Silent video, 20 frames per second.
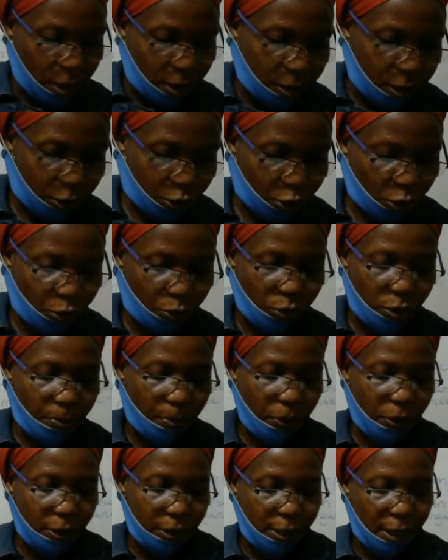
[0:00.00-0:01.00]
The short
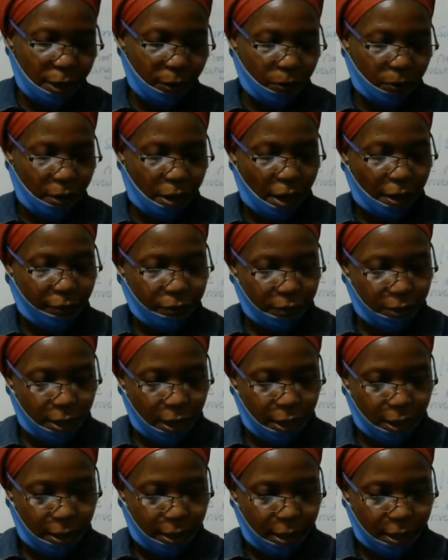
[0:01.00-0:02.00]
report, like we have
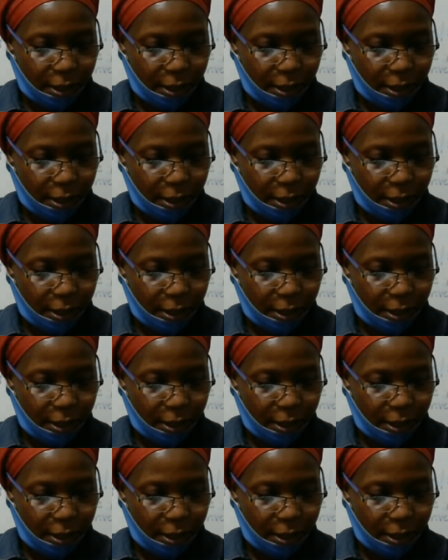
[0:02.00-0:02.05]
said,